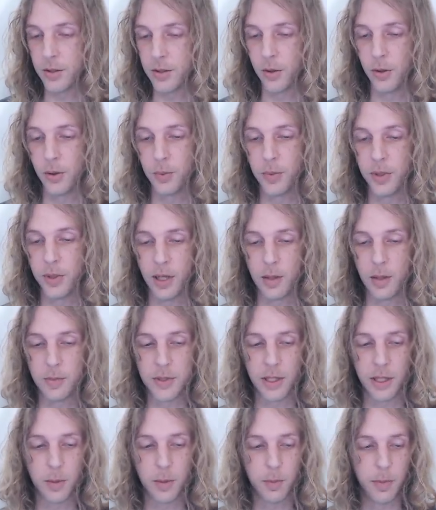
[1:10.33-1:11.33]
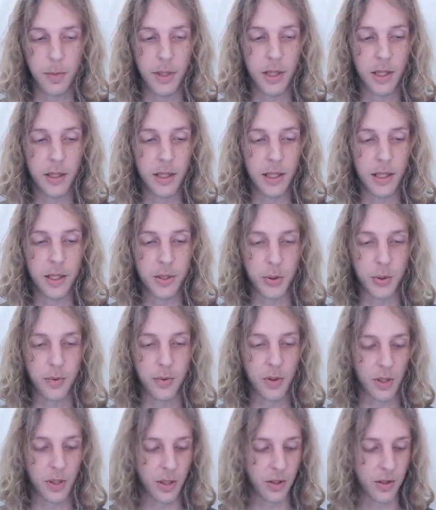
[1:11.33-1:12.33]
So there becomes like a big issue
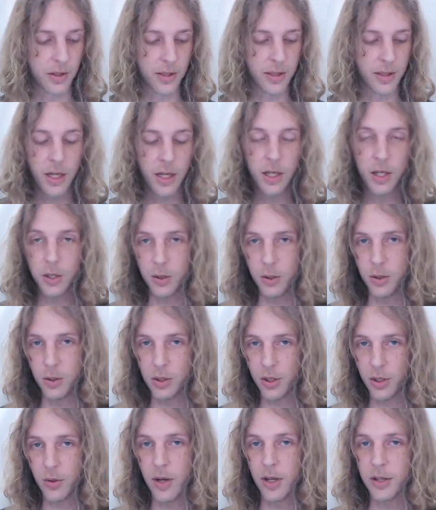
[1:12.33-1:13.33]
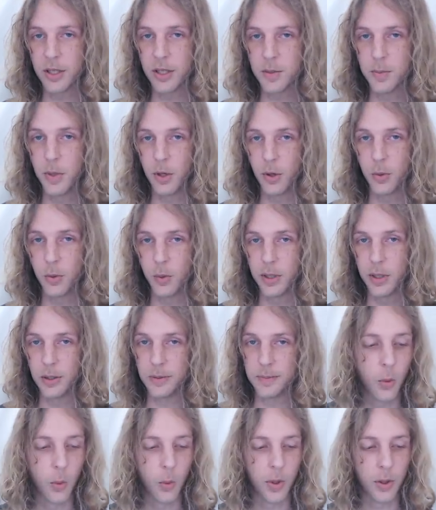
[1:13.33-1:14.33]
of clearance, usually around this middle wheel.